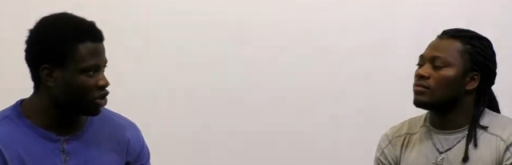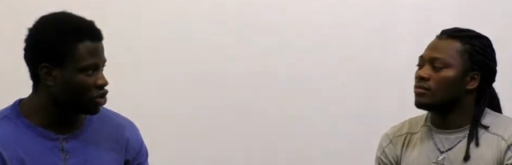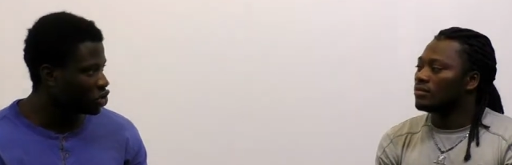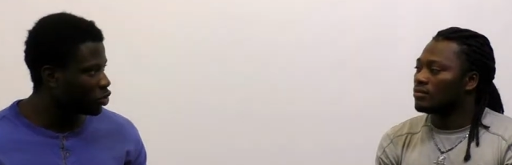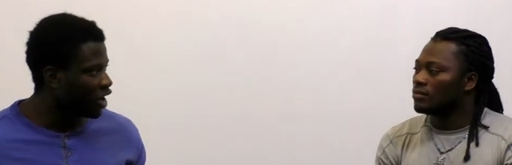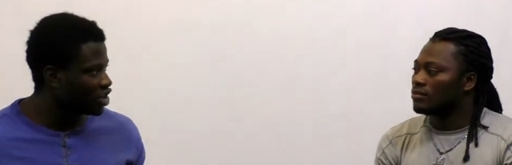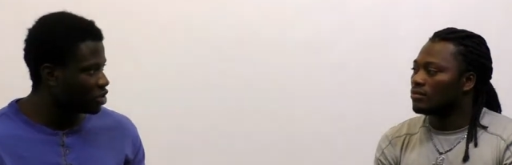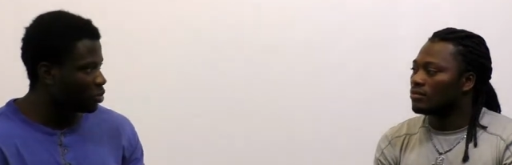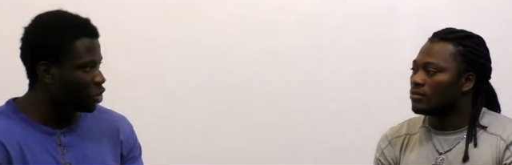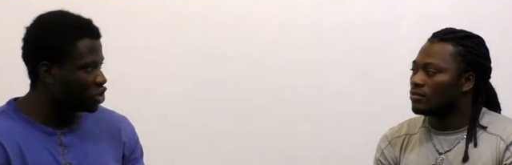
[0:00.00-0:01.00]
Speaker 1: just mm-hmm. tries
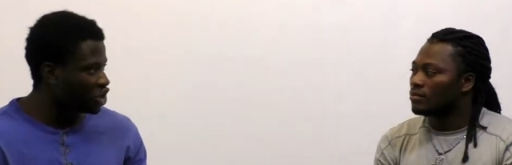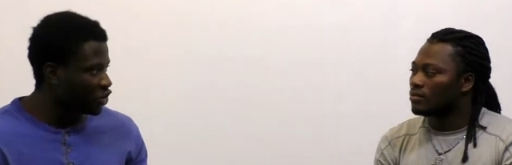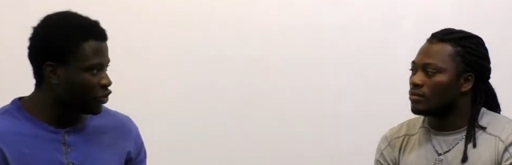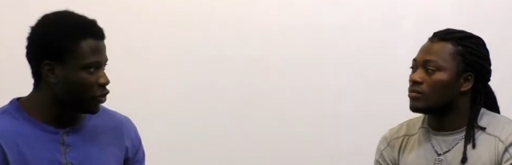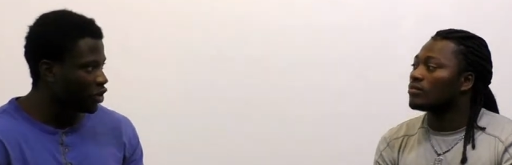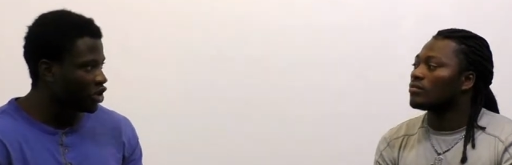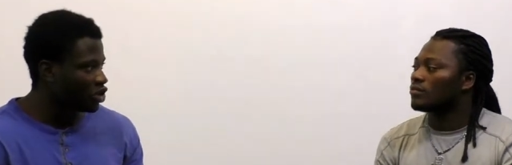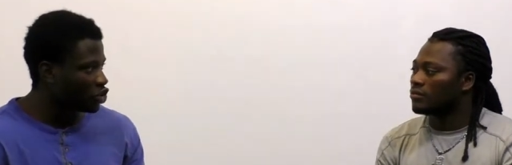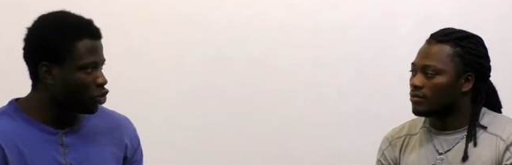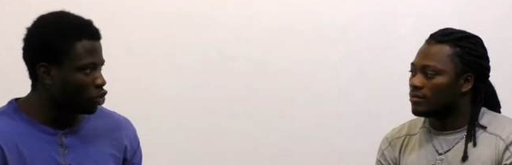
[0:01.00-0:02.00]
and push everyone in
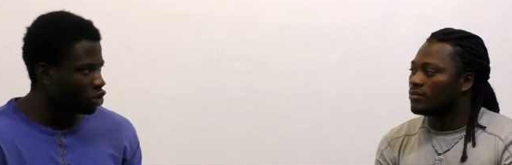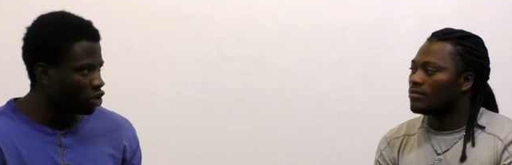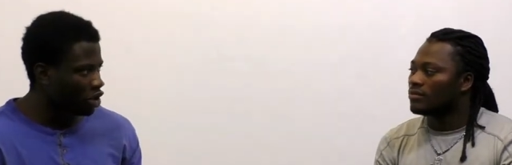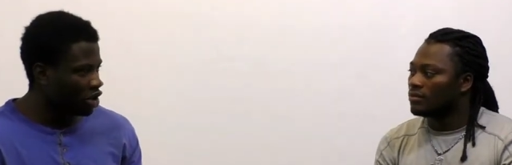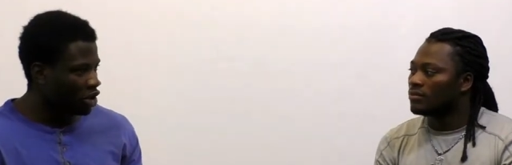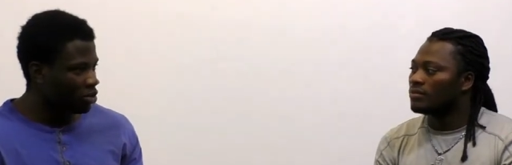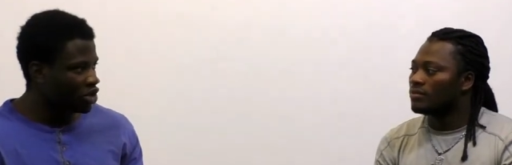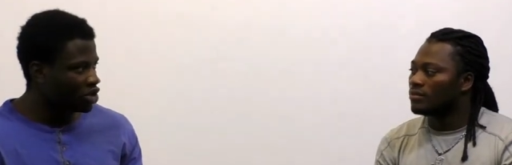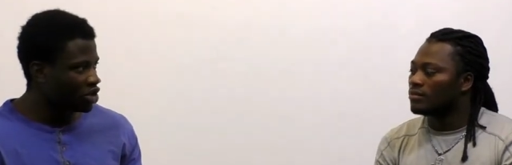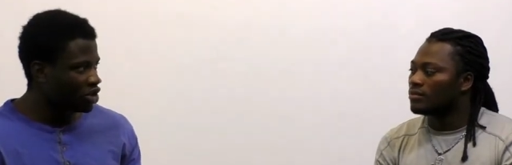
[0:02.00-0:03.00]
this corner: mm-hmm.
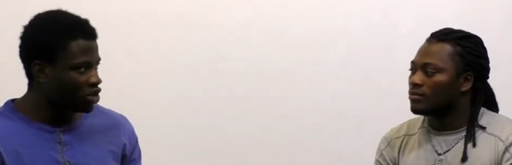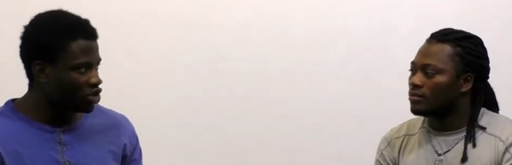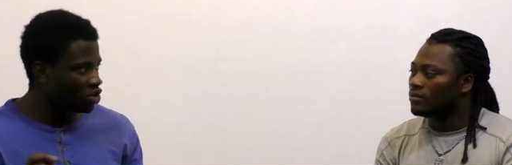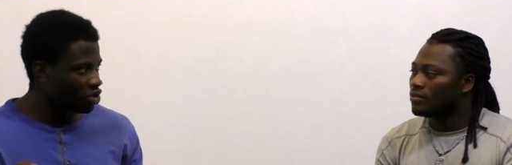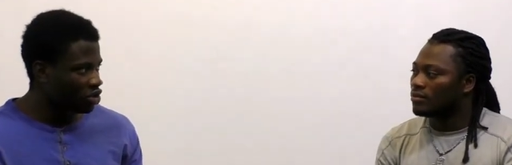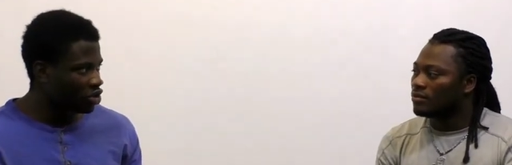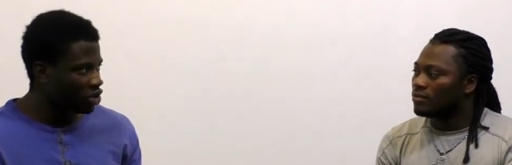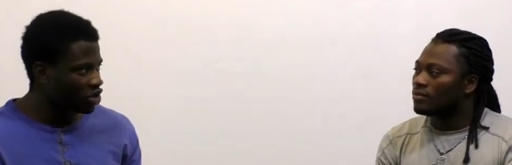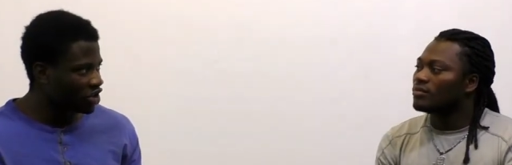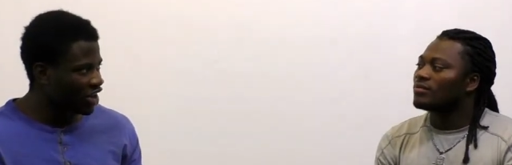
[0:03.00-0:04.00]
business,
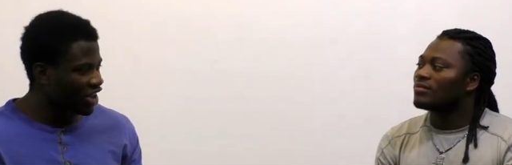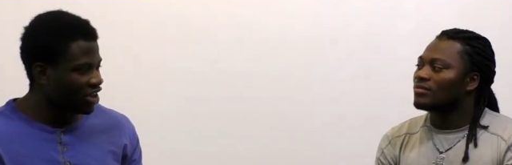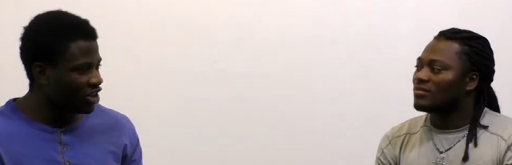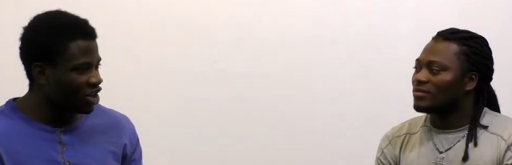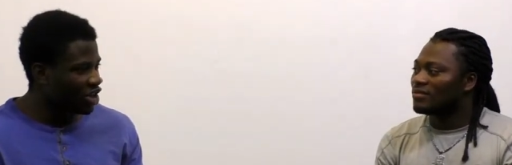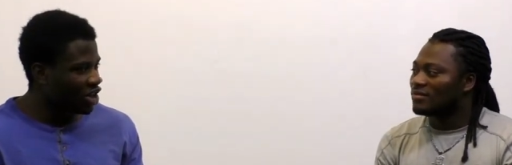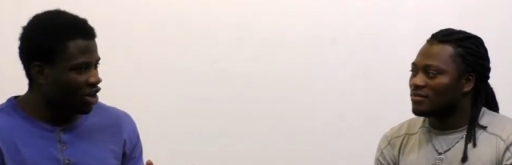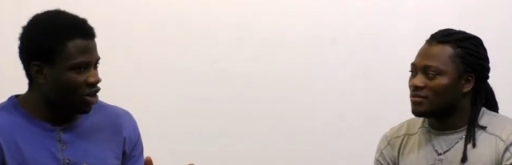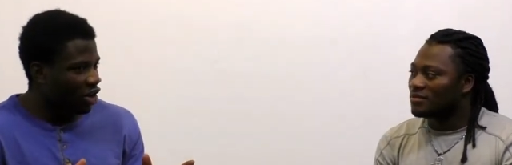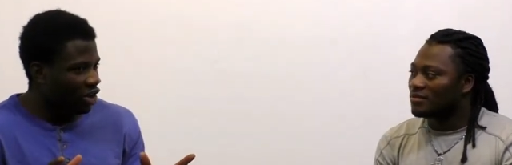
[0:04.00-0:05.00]
nurse, and
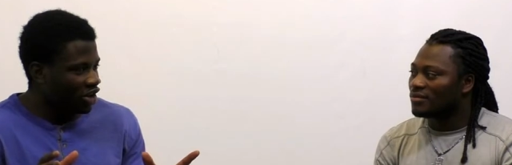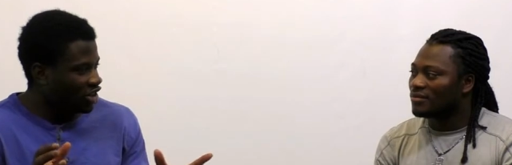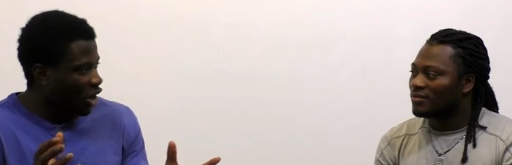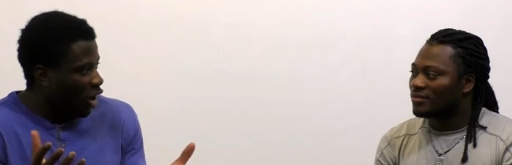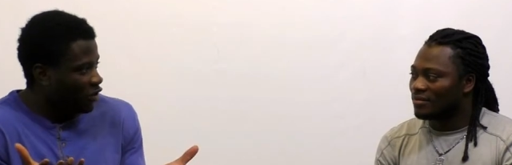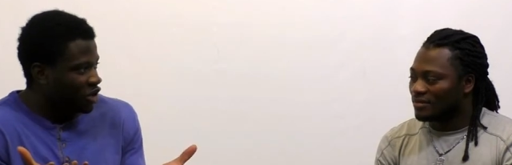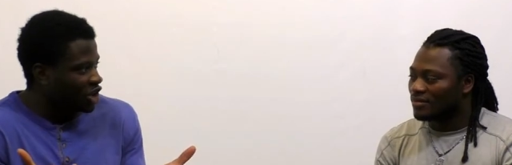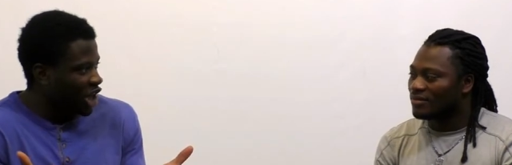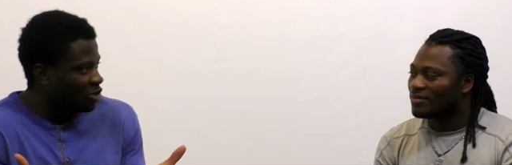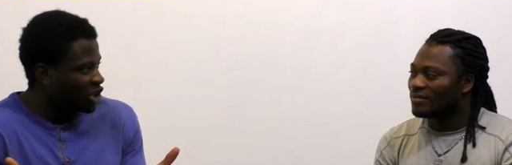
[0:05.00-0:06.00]

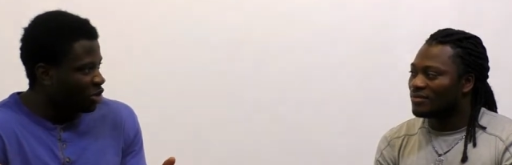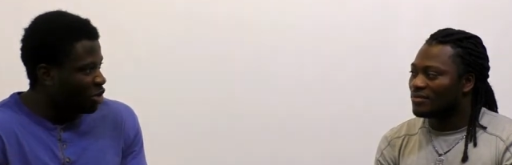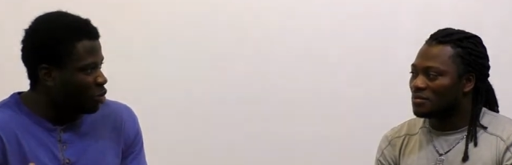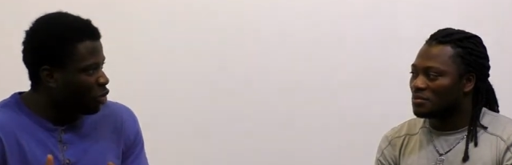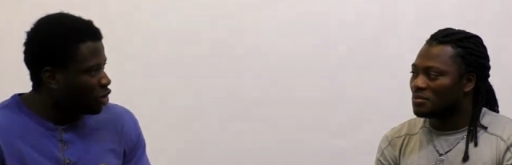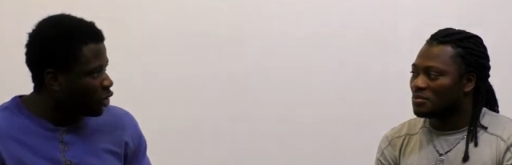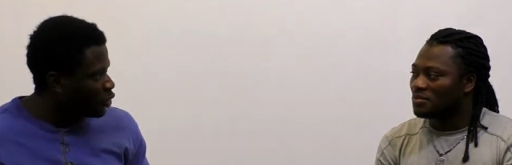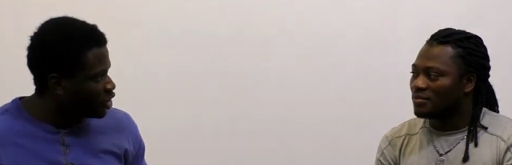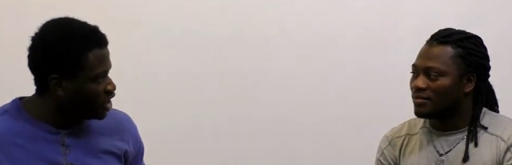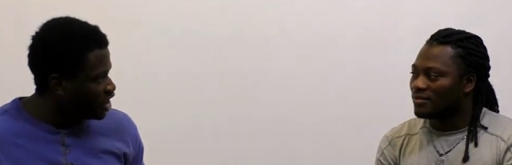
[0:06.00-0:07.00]
oftentimes like people are not
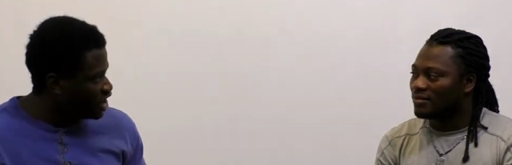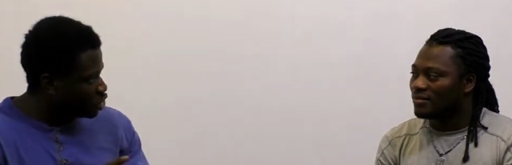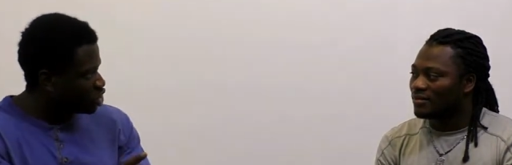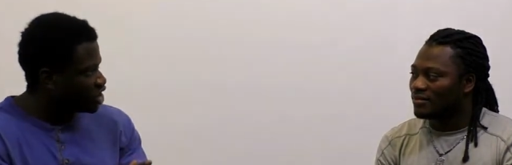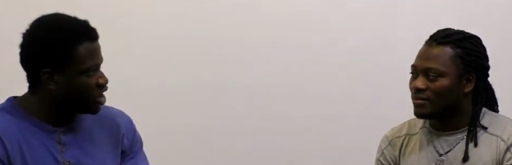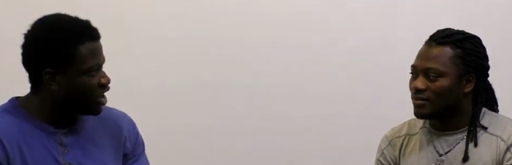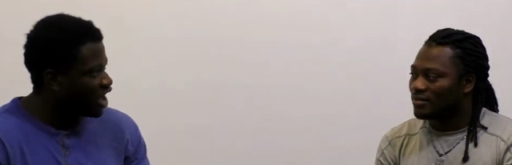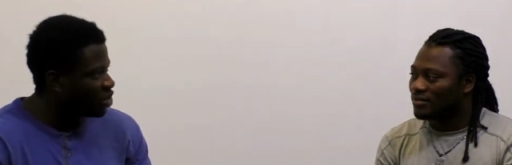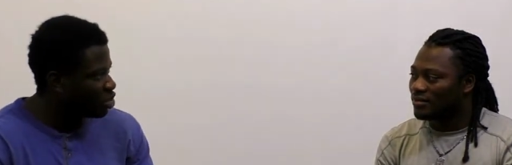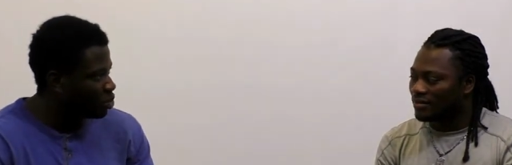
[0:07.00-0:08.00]
really interested in
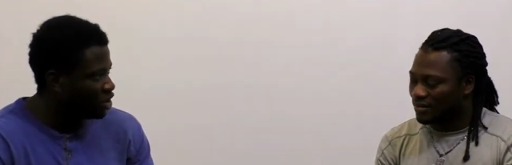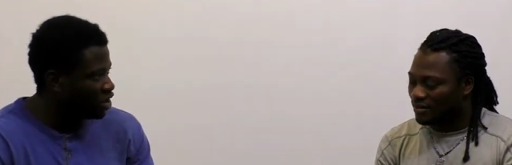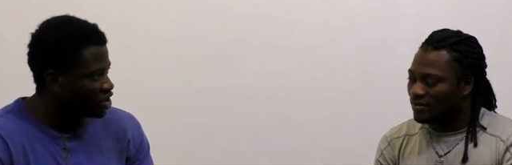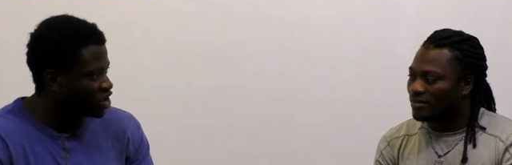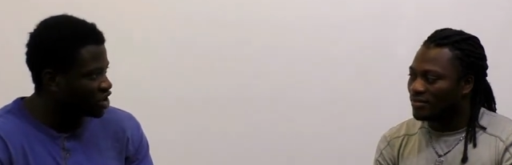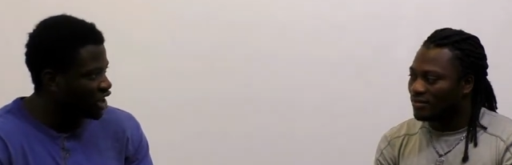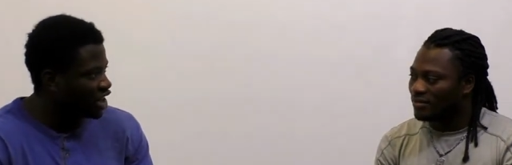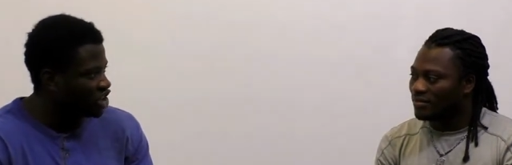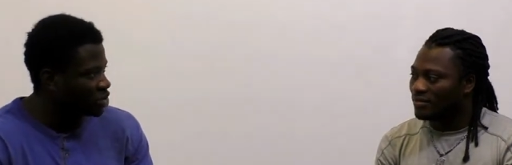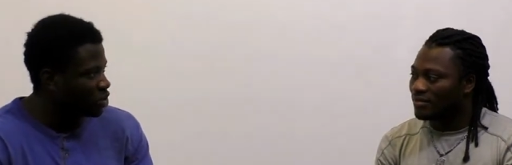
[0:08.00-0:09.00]
that, but because mm-hmm.
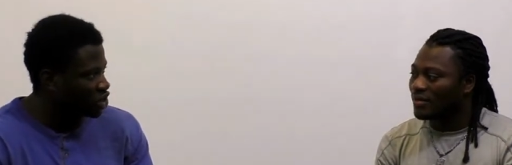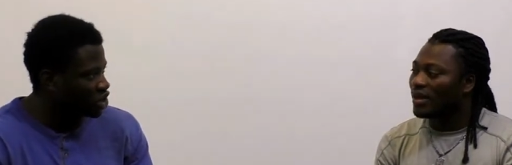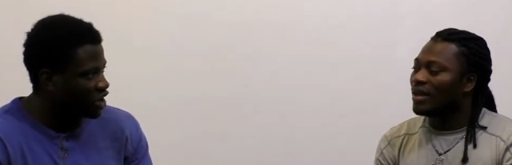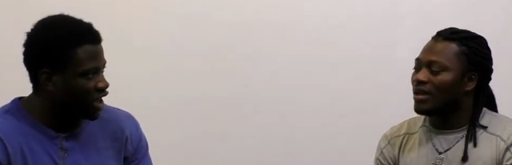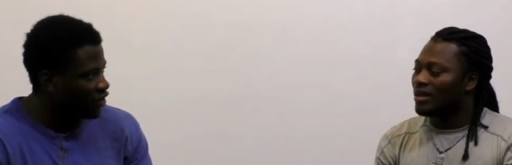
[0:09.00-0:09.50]
society's mm. pushing it